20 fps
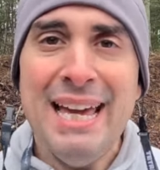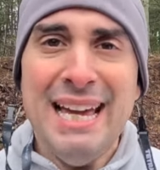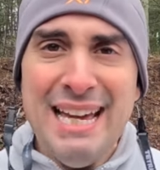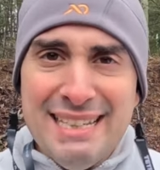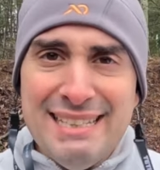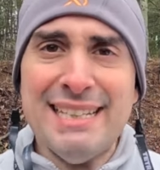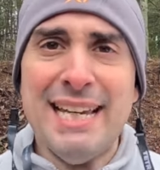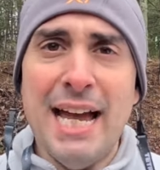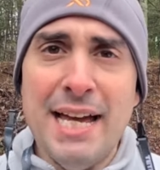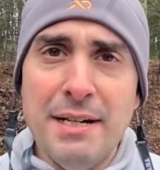
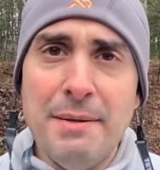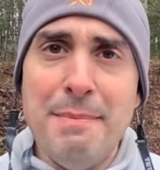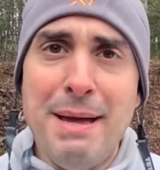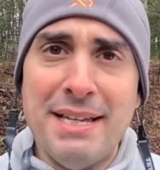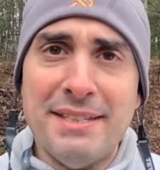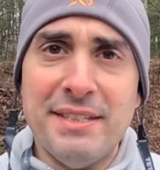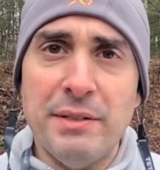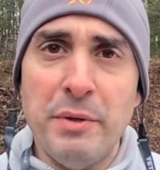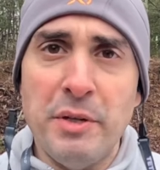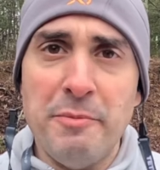It's kind of
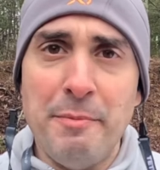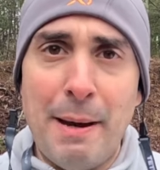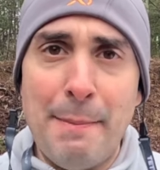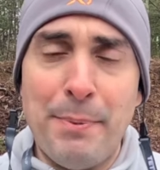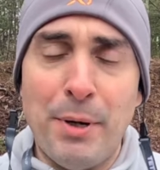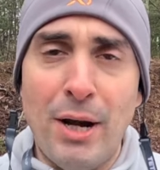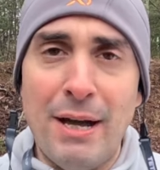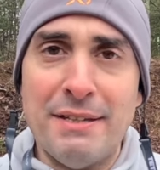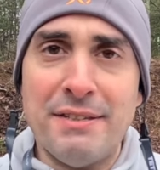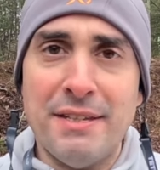messing with my
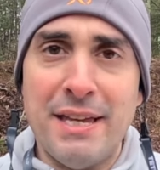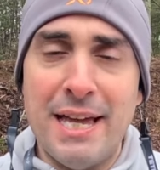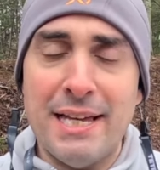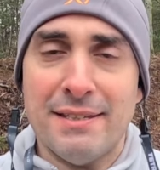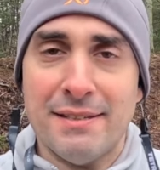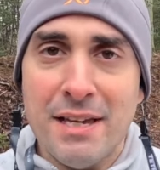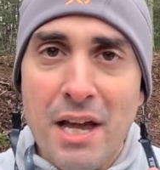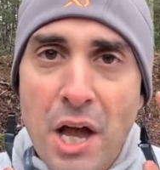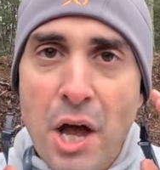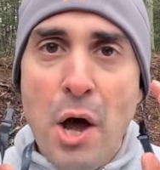
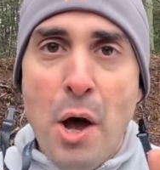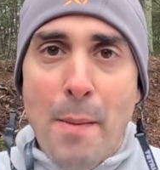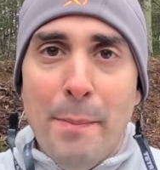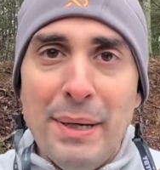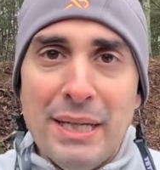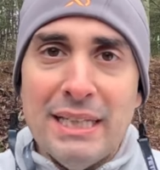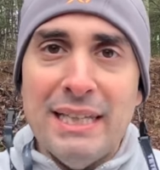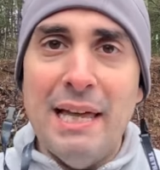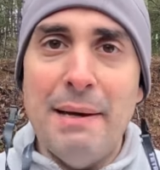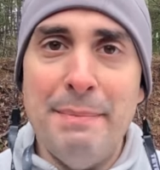process,
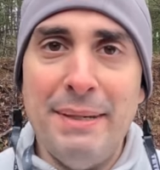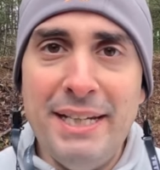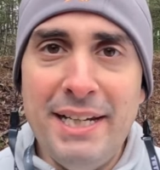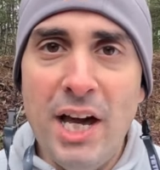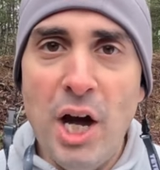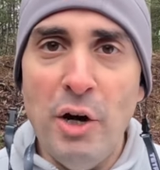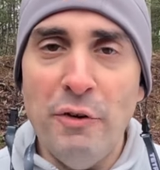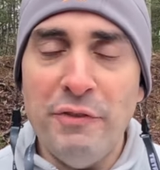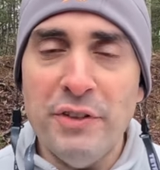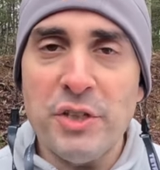but let me
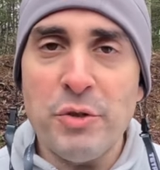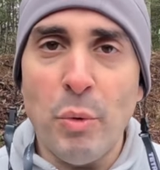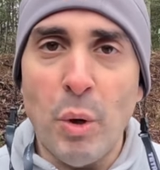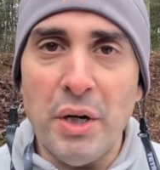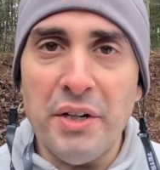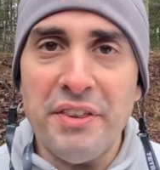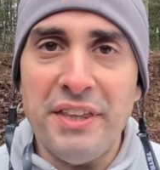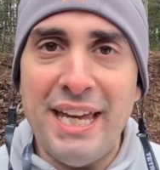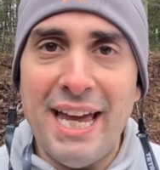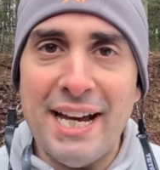know if it's
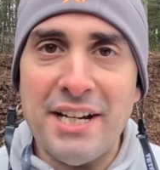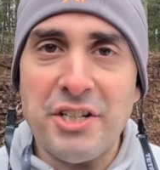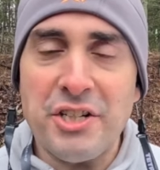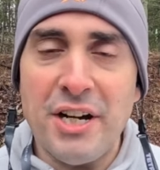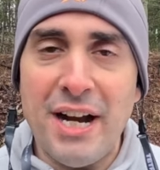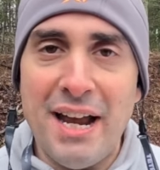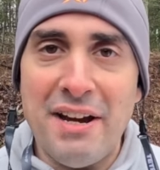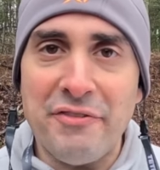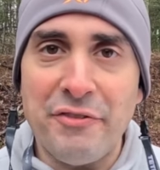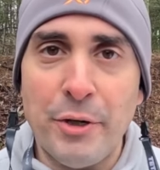worth the
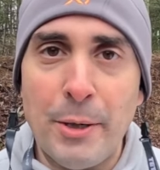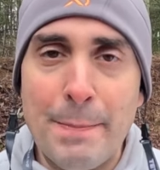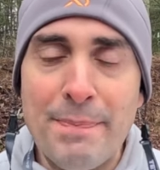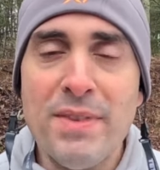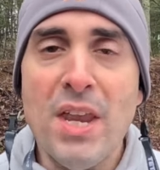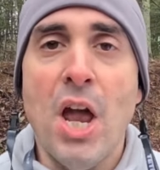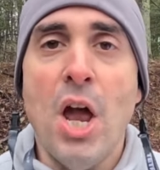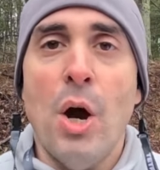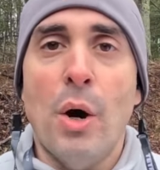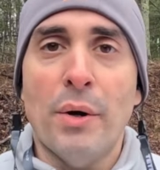extra effort.
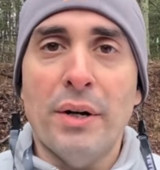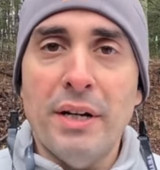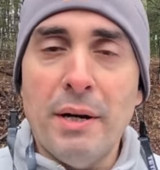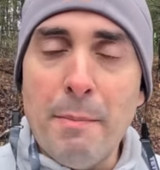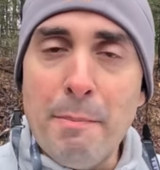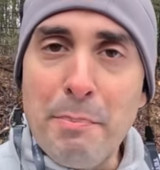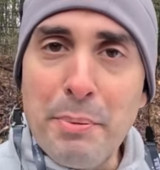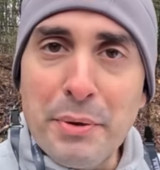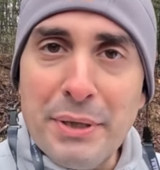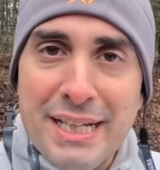We're gonna
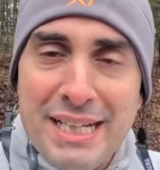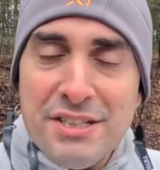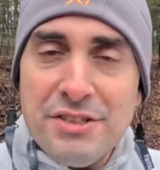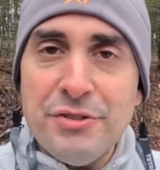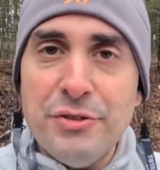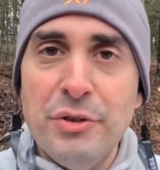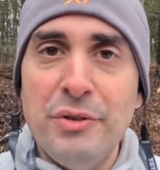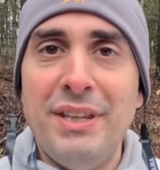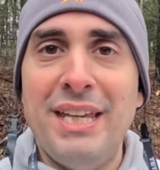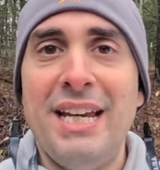breeze
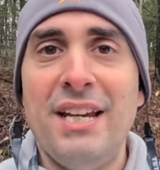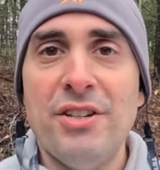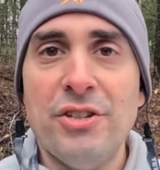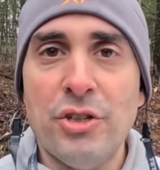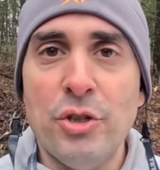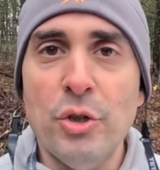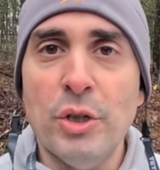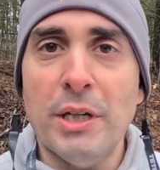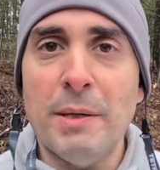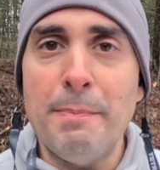through
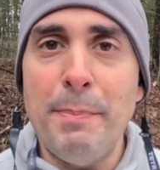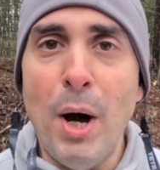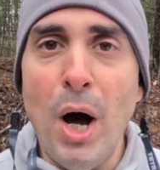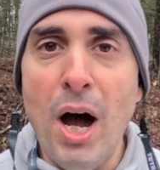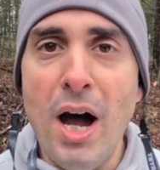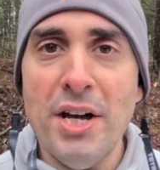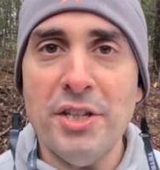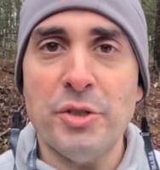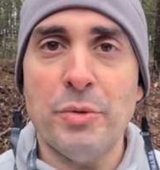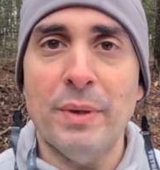these. You could
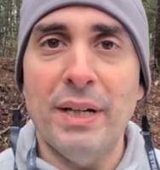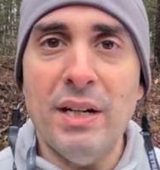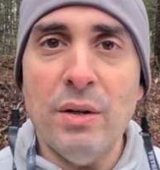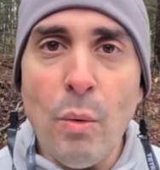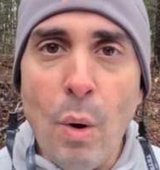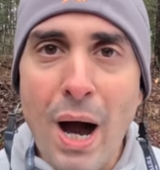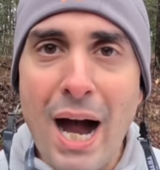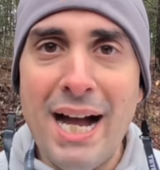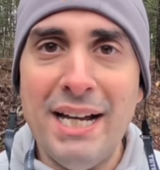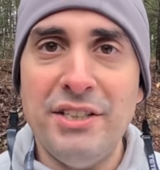pause,
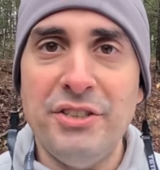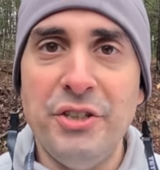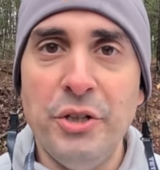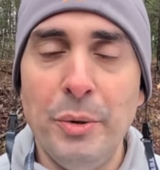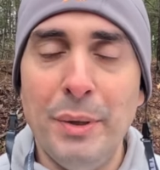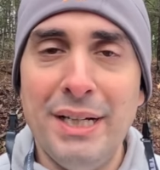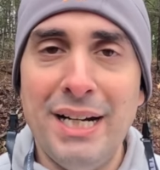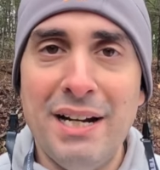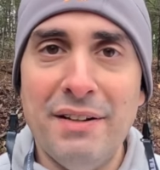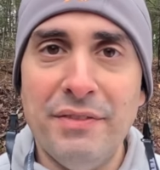rewind, do
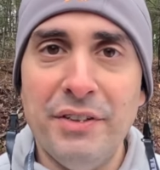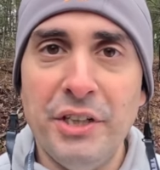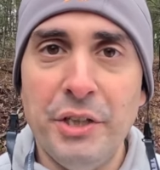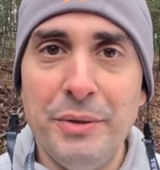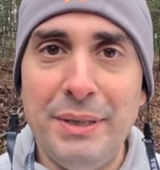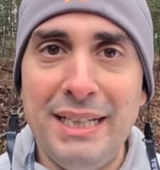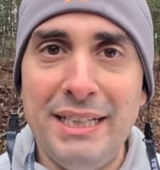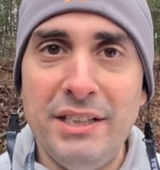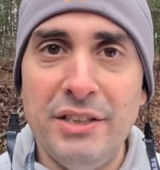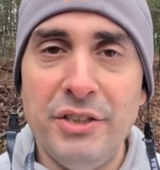whatever
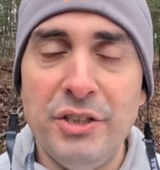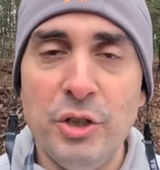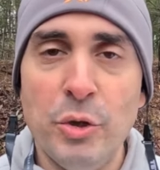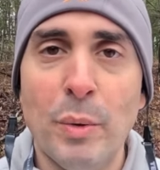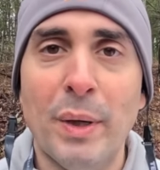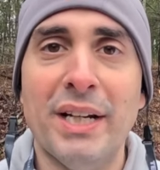you need to do.